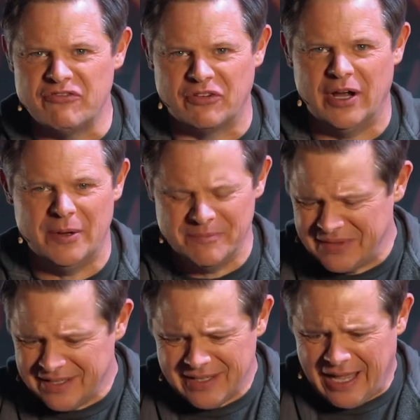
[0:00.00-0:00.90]
from,
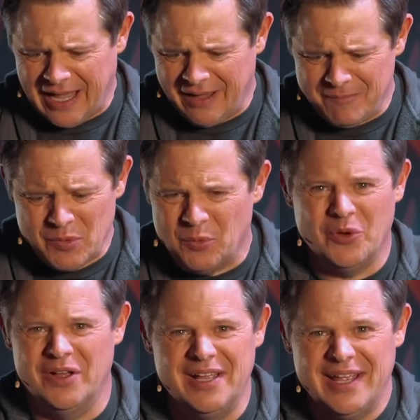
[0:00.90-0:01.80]

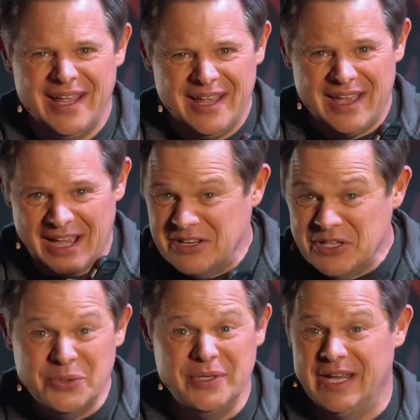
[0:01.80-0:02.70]
well, a
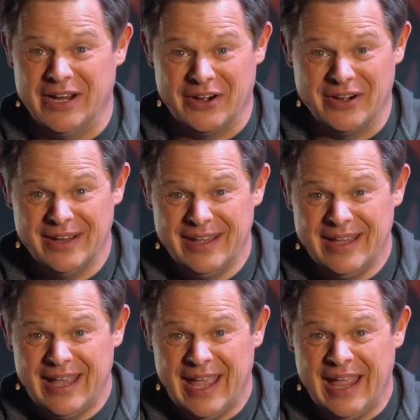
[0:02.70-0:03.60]
new year.
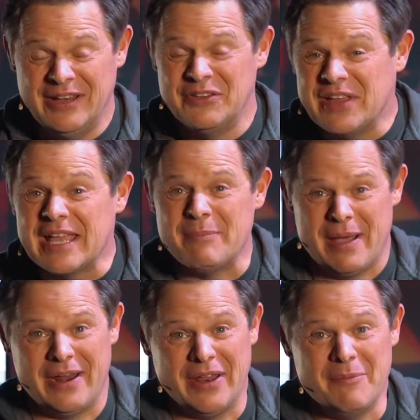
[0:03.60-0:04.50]
And you think
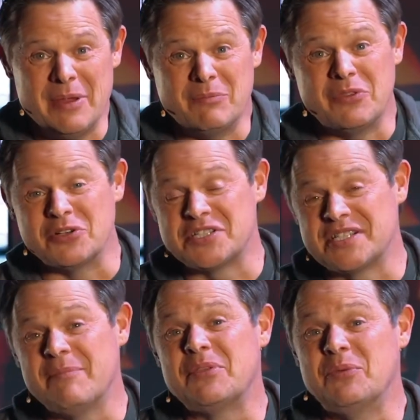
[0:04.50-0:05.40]
about it, I mean, there's
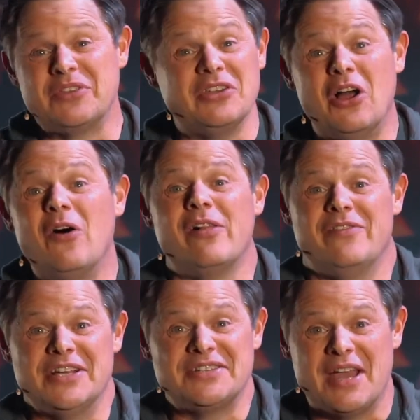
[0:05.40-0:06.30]
something within all
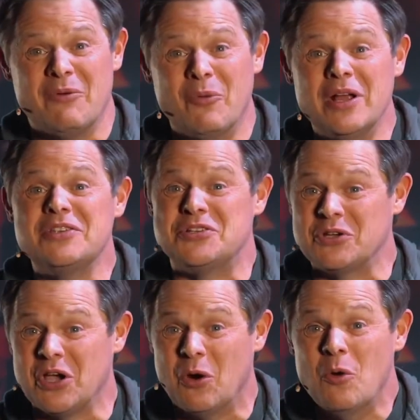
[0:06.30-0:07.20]
of us that want
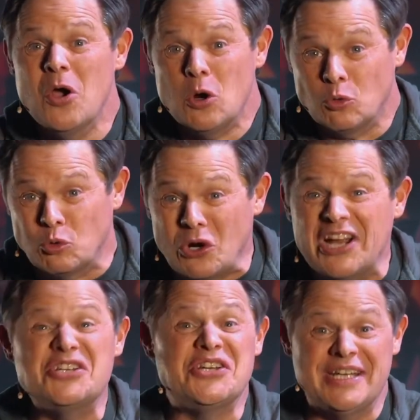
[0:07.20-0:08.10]
to go
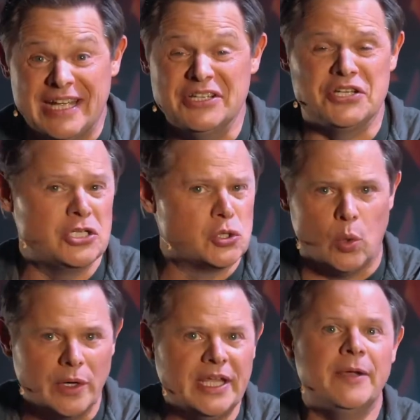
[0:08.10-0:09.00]
rushing into
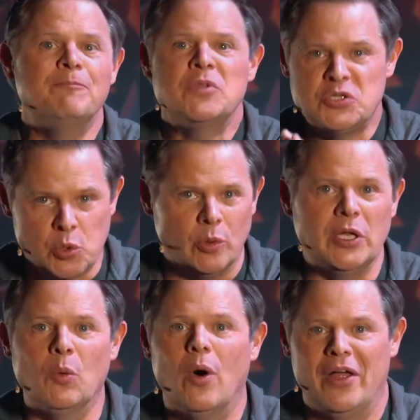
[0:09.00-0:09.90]

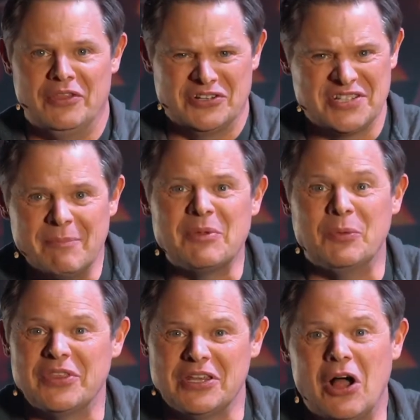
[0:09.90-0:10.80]
2021. There's something
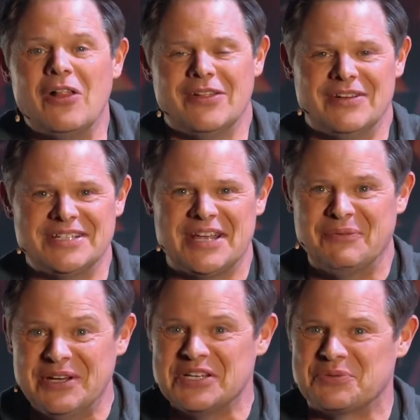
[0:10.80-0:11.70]
within all of us
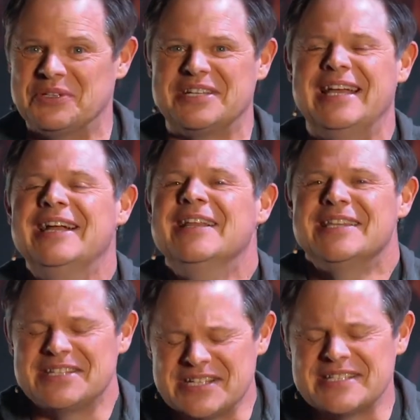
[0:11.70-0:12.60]
that we just want to say,
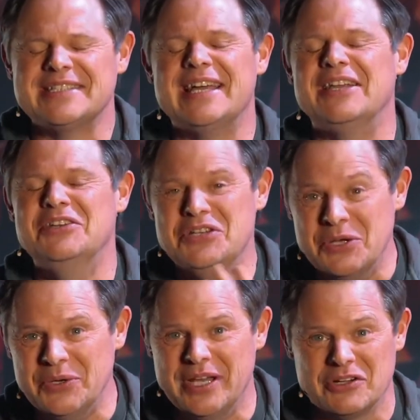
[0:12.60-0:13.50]
let's just let a
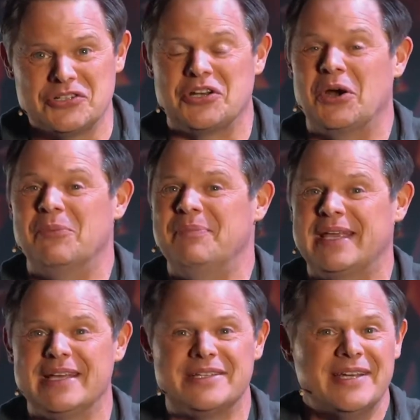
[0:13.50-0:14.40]
new year start
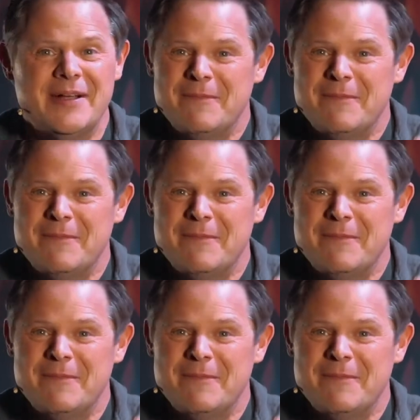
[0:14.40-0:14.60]
because,